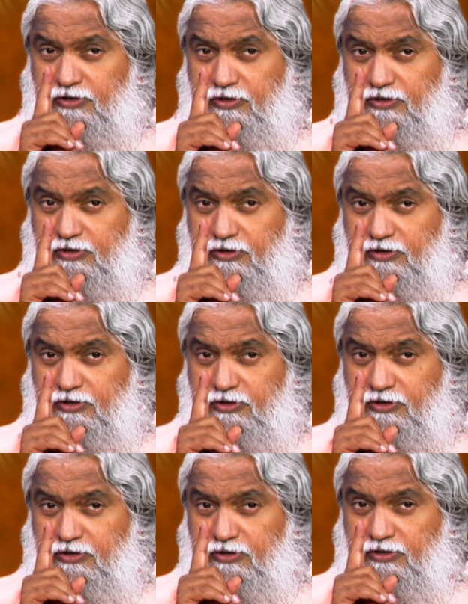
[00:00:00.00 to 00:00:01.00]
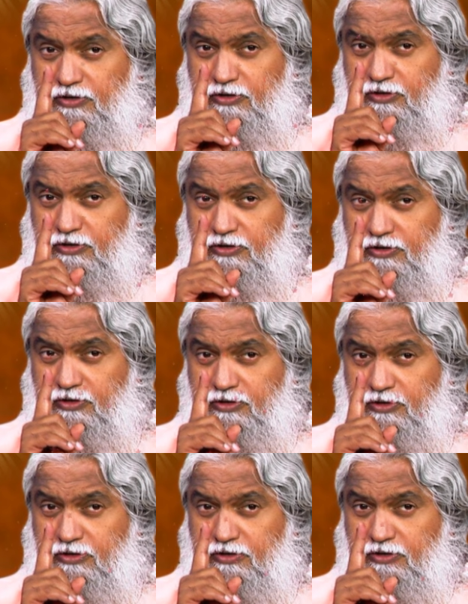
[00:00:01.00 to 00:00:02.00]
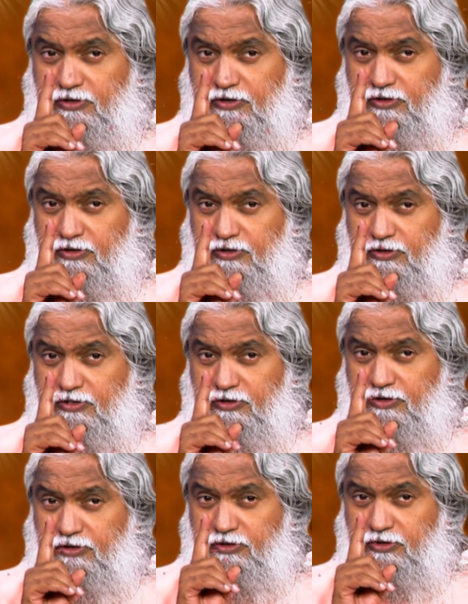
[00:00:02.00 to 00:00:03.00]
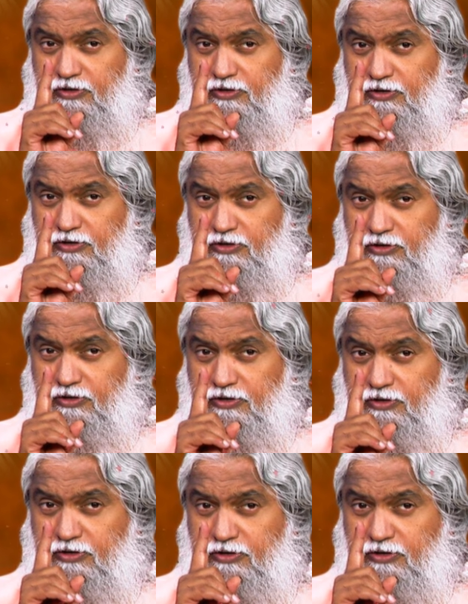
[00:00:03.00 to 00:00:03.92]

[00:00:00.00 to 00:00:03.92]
[no speech]